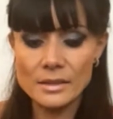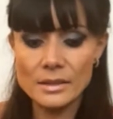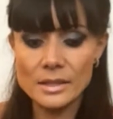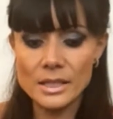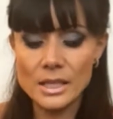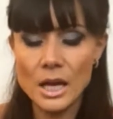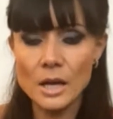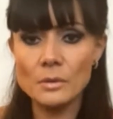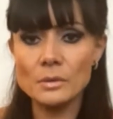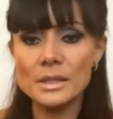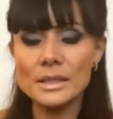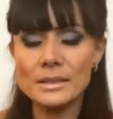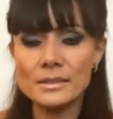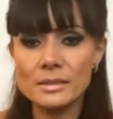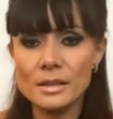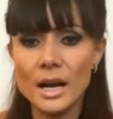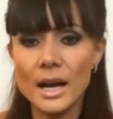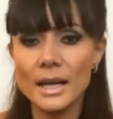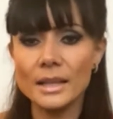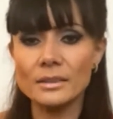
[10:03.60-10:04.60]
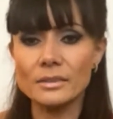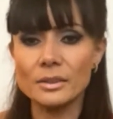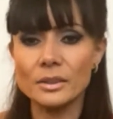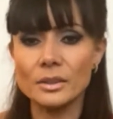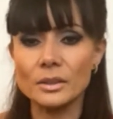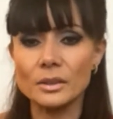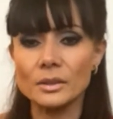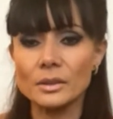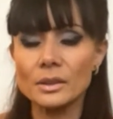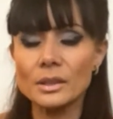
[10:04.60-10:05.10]
the only
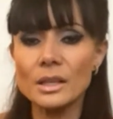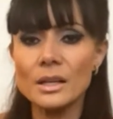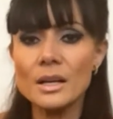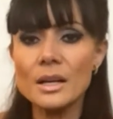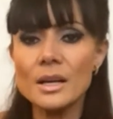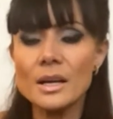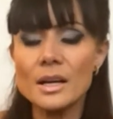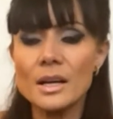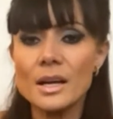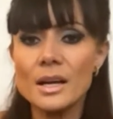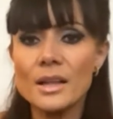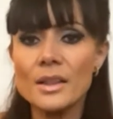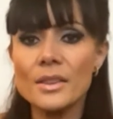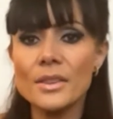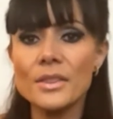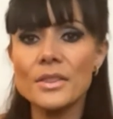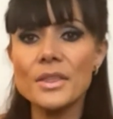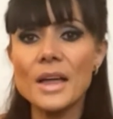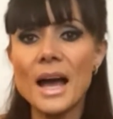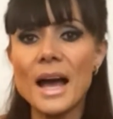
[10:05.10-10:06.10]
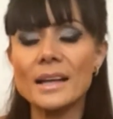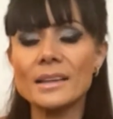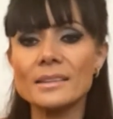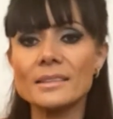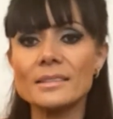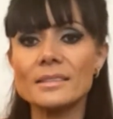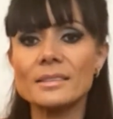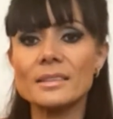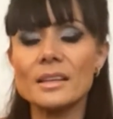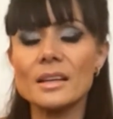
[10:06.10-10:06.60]
title
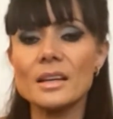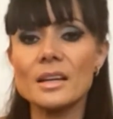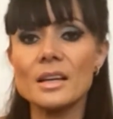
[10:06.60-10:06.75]
that